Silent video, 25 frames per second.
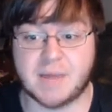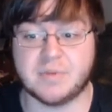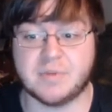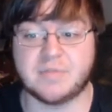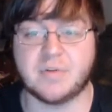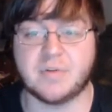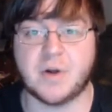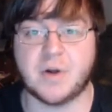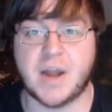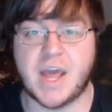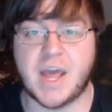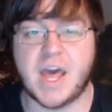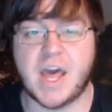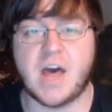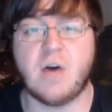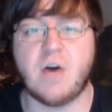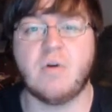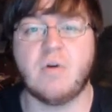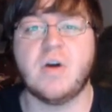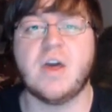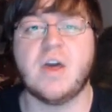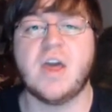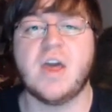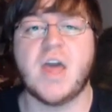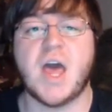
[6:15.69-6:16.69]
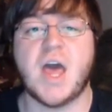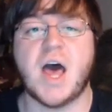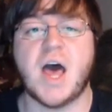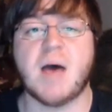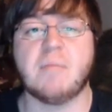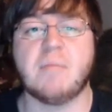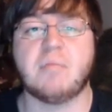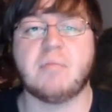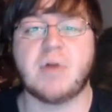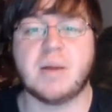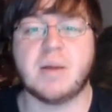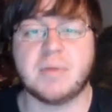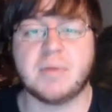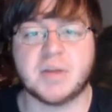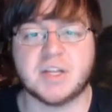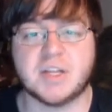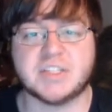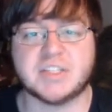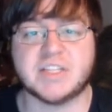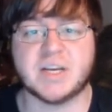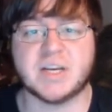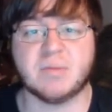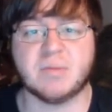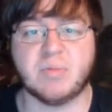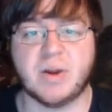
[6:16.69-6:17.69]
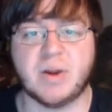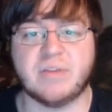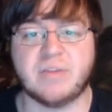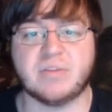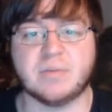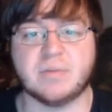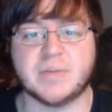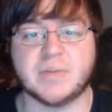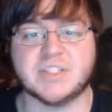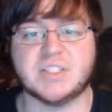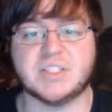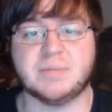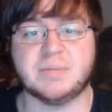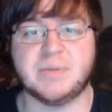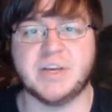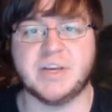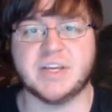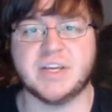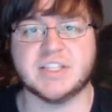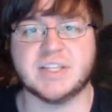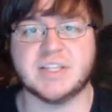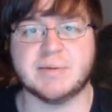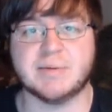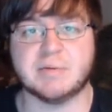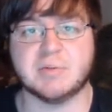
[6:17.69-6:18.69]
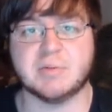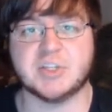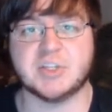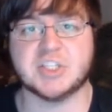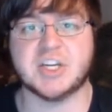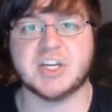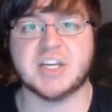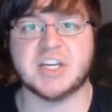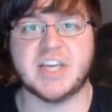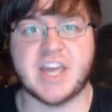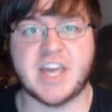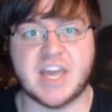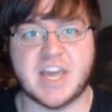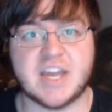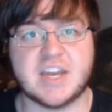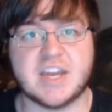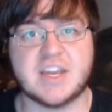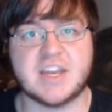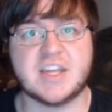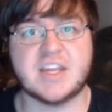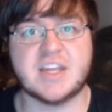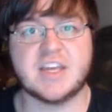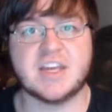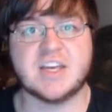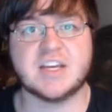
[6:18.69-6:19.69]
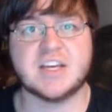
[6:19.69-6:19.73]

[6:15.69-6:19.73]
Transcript: But for now, I'm probably going to take a break from SCP Containment Breach again.